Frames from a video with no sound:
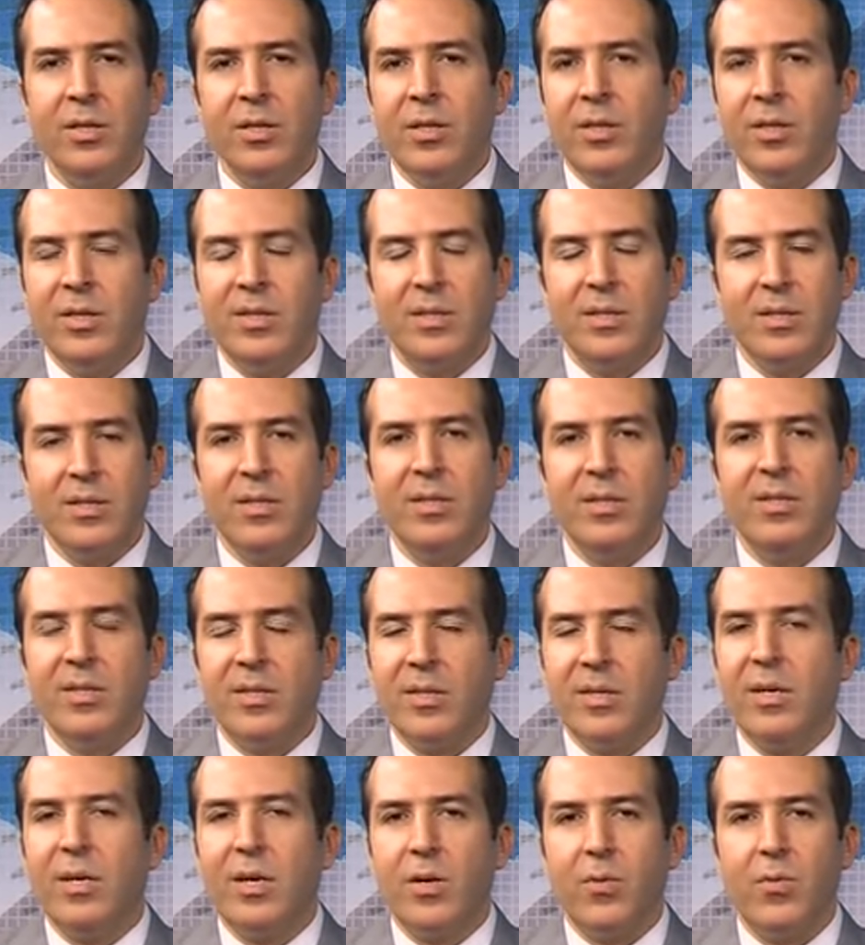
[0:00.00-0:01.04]
These
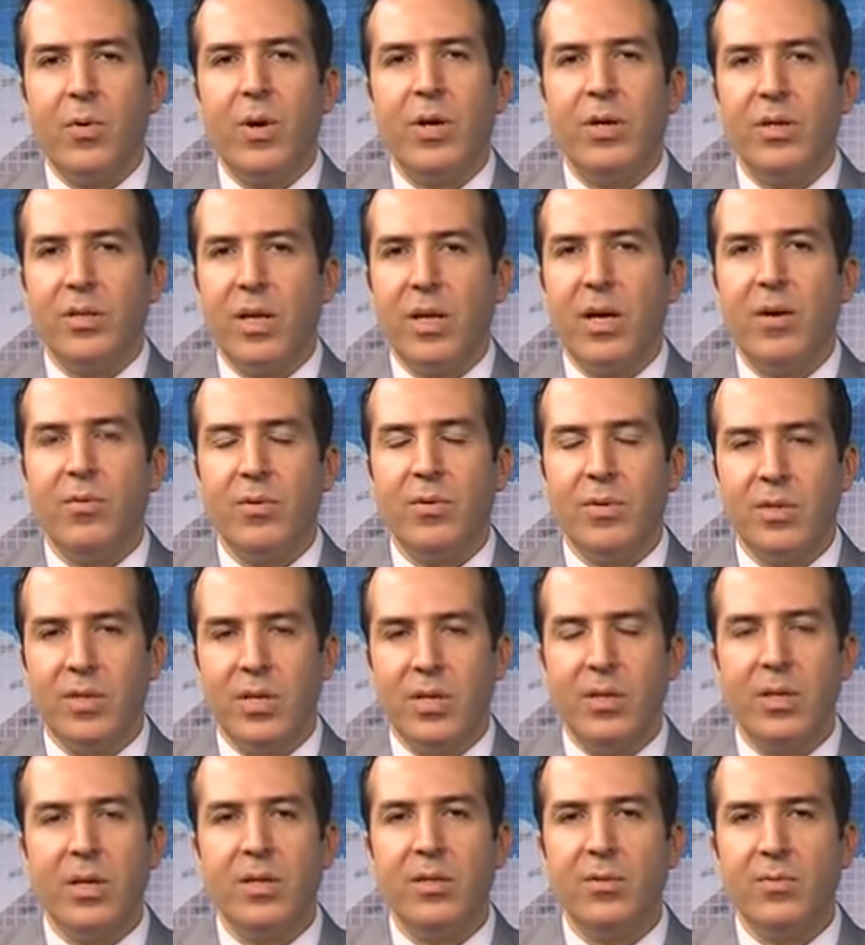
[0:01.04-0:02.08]
still require towers,
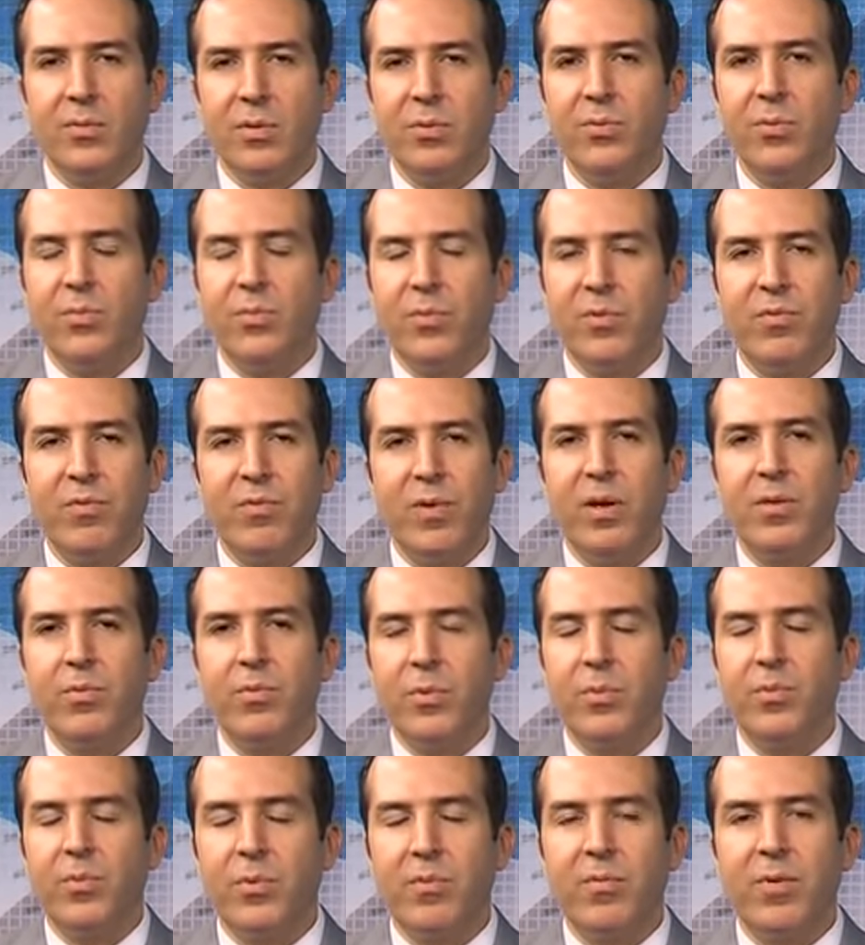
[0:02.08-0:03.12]
and that's what we provide.
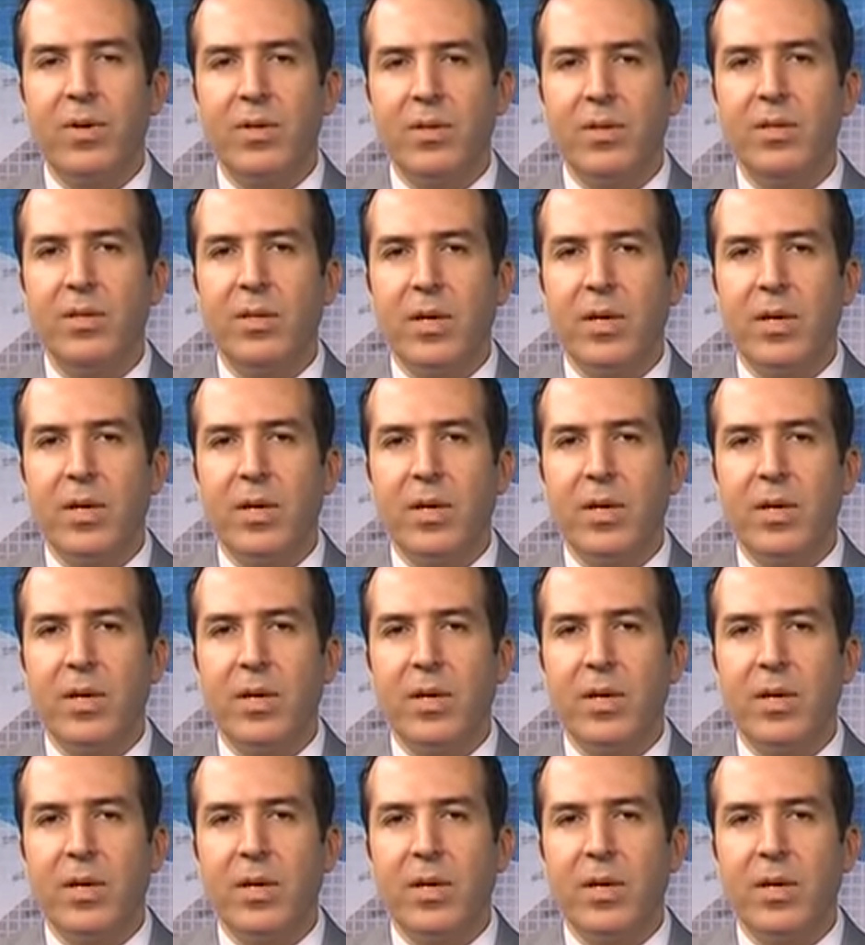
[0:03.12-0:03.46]
We provide the